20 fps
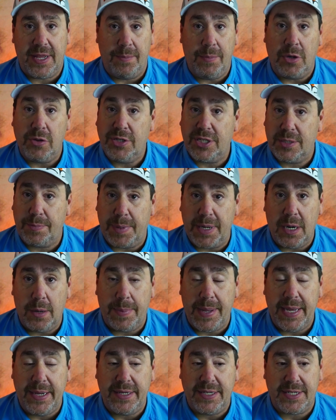than most
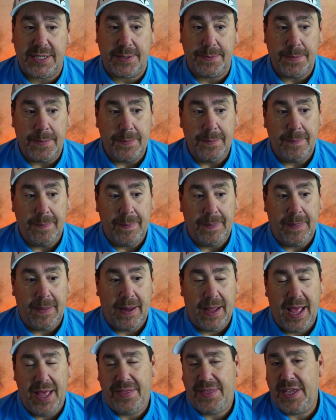spinnerbaits,
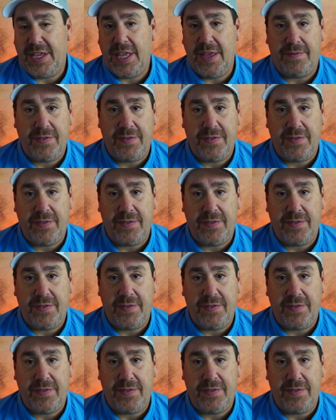I think